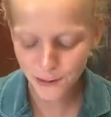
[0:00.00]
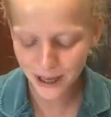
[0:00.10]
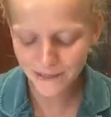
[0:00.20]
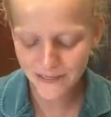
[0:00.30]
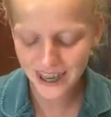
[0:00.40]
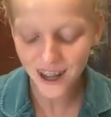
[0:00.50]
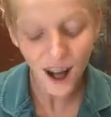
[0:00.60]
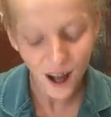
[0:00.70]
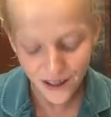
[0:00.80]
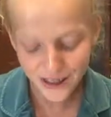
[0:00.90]
We invite
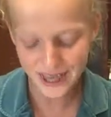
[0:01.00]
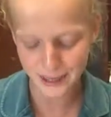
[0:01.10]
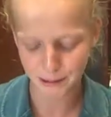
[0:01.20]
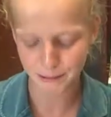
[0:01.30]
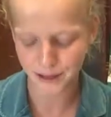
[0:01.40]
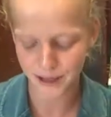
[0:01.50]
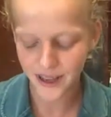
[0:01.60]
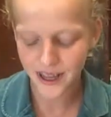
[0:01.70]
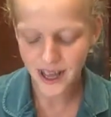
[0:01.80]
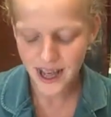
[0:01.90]
all young
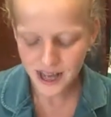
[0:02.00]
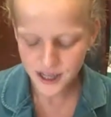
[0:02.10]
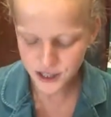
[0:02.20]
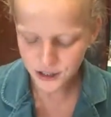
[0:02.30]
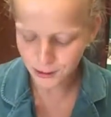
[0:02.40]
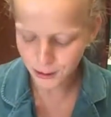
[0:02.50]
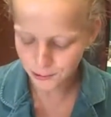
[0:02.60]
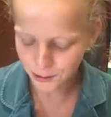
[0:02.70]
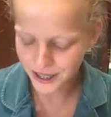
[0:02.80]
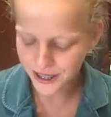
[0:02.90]
people to
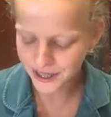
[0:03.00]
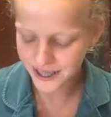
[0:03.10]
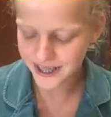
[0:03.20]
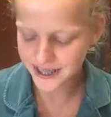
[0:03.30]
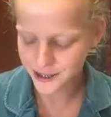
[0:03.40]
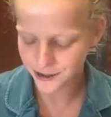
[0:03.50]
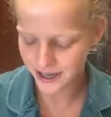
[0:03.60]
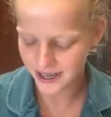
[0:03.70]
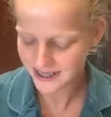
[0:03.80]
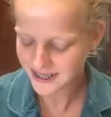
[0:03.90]
record good news
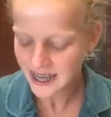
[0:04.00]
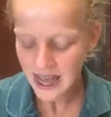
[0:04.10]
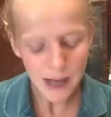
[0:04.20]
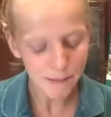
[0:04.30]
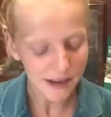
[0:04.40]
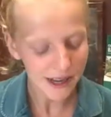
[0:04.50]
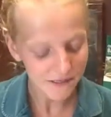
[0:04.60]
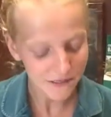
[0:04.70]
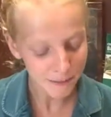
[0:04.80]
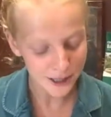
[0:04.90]
stories about
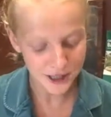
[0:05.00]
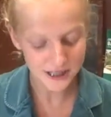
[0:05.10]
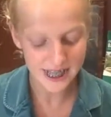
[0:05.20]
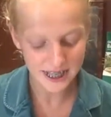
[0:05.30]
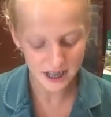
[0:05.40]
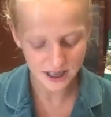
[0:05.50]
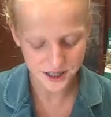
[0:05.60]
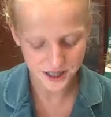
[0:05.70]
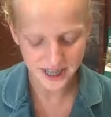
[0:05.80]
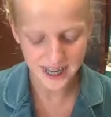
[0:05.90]
information
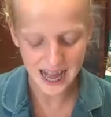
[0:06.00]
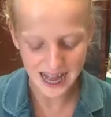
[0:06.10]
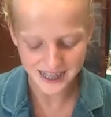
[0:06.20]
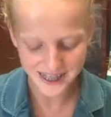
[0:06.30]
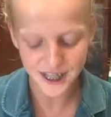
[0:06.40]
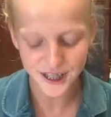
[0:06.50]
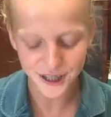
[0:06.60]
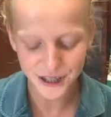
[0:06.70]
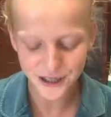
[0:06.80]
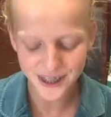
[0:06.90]
technology at
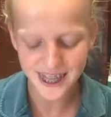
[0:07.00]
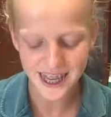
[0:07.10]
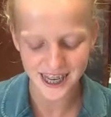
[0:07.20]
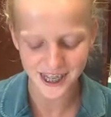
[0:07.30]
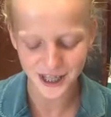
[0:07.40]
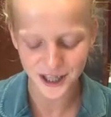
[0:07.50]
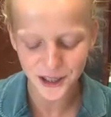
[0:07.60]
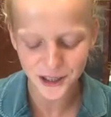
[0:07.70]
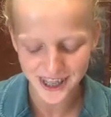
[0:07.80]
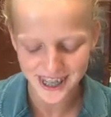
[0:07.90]

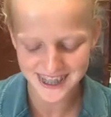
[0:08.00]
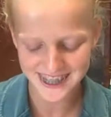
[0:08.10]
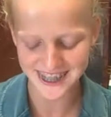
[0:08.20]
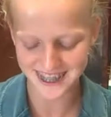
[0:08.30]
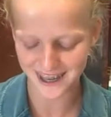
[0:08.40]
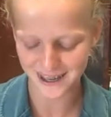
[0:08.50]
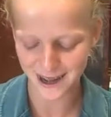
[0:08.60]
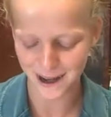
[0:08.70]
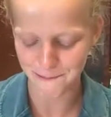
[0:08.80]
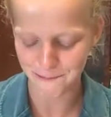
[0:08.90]

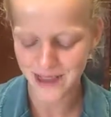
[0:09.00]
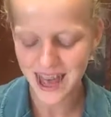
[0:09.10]
youthandyunus.com.